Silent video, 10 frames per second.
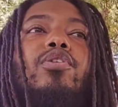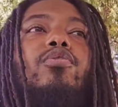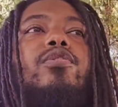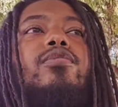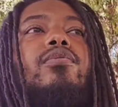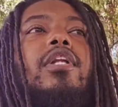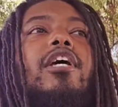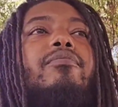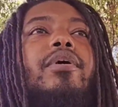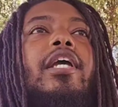You used to
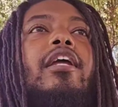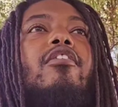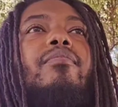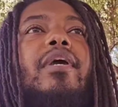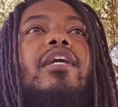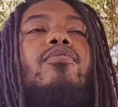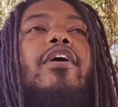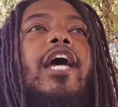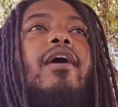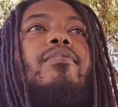love, but he don't make you
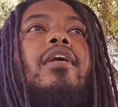happy.